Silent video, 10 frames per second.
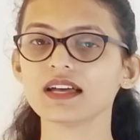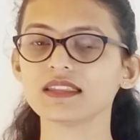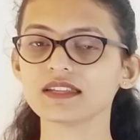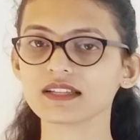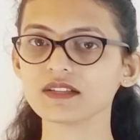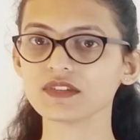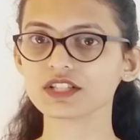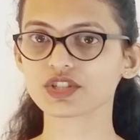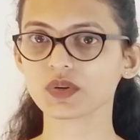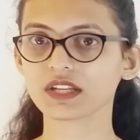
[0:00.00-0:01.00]
Needle will
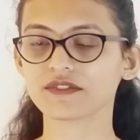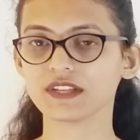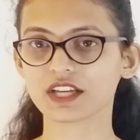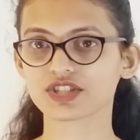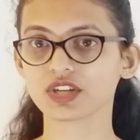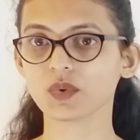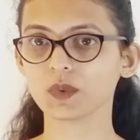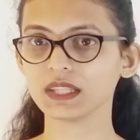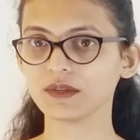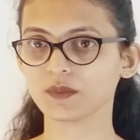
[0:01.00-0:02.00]
show deflection
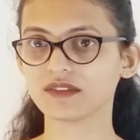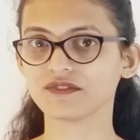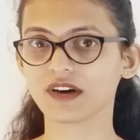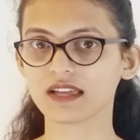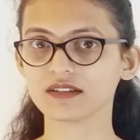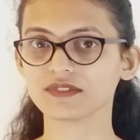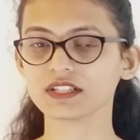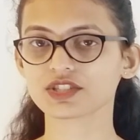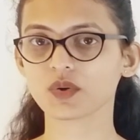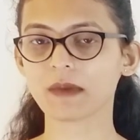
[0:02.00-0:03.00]
only when wire will
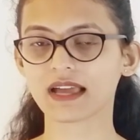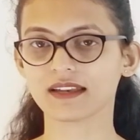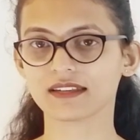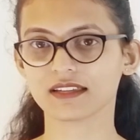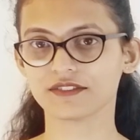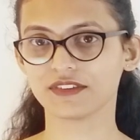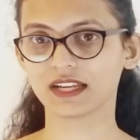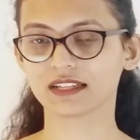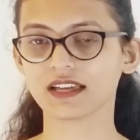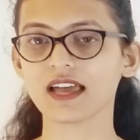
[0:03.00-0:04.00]
show magnetic
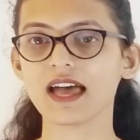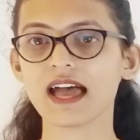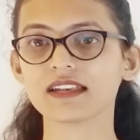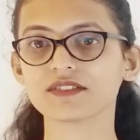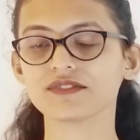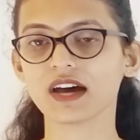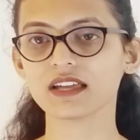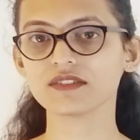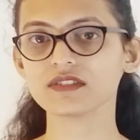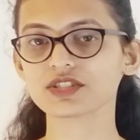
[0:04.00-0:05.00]
effect and a
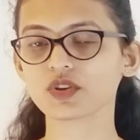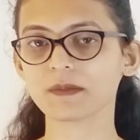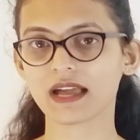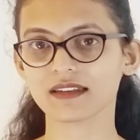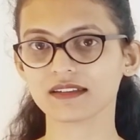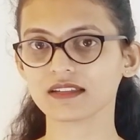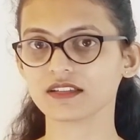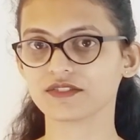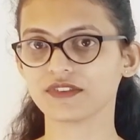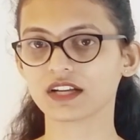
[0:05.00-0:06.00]
wire will show magnetic
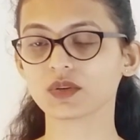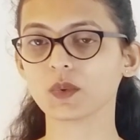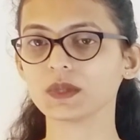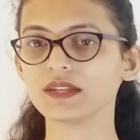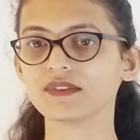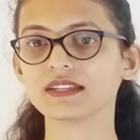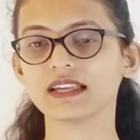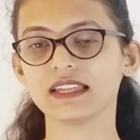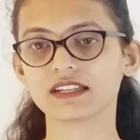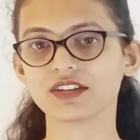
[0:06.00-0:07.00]
effect only when
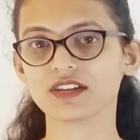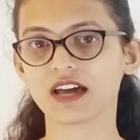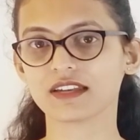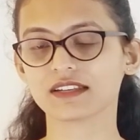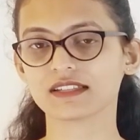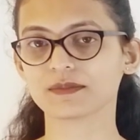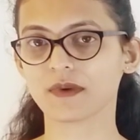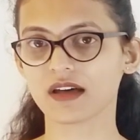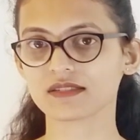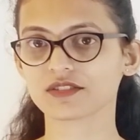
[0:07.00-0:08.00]
electric current is
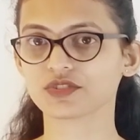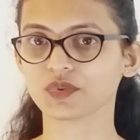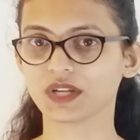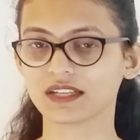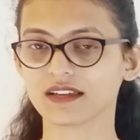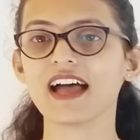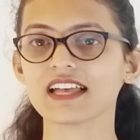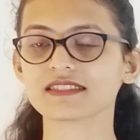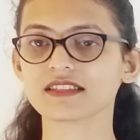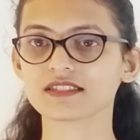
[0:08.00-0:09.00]
passed through it.
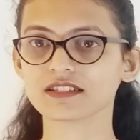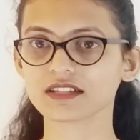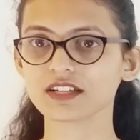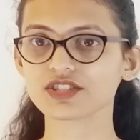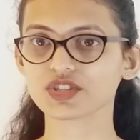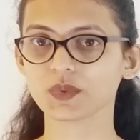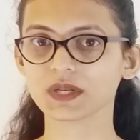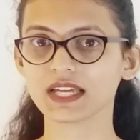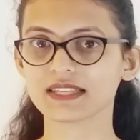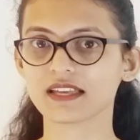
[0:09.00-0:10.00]
As the circuit shown
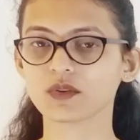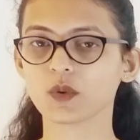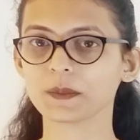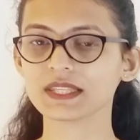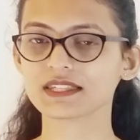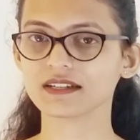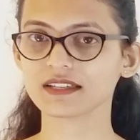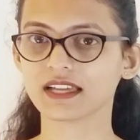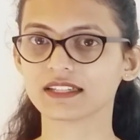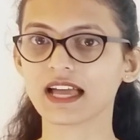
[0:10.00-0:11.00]
is an open
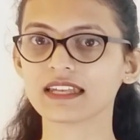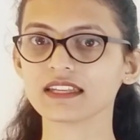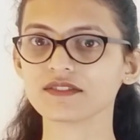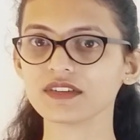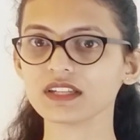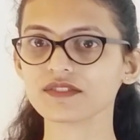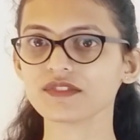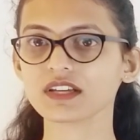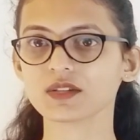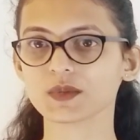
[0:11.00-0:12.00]
circuit and even if
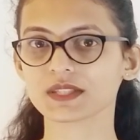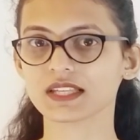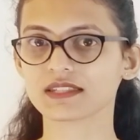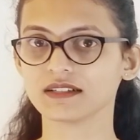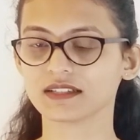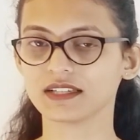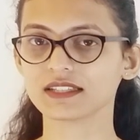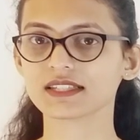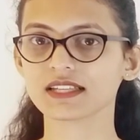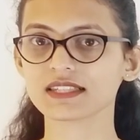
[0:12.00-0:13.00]
we close the circuit,
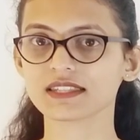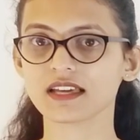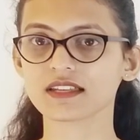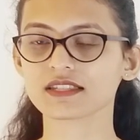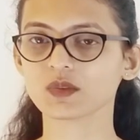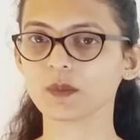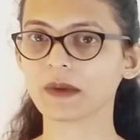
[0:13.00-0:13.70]
since there is no